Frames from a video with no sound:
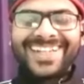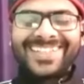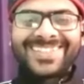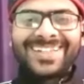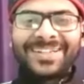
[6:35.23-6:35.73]

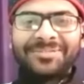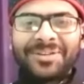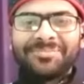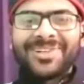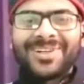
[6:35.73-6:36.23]
I still
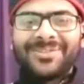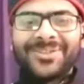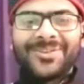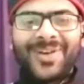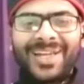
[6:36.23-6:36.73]
remember,
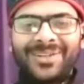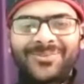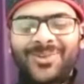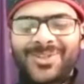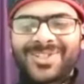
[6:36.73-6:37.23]
even though I
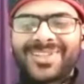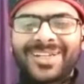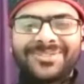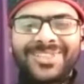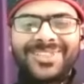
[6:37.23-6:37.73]
have paused
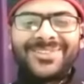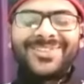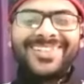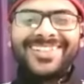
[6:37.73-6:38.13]
that video.